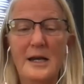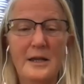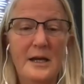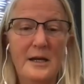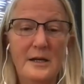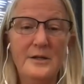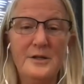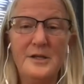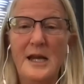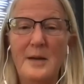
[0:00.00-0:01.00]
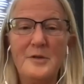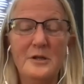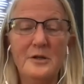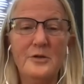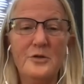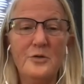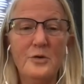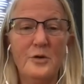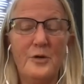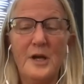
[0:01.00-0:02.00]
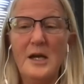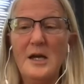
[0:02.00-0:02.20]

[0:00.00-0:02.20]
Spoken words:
And that is the absolute truth.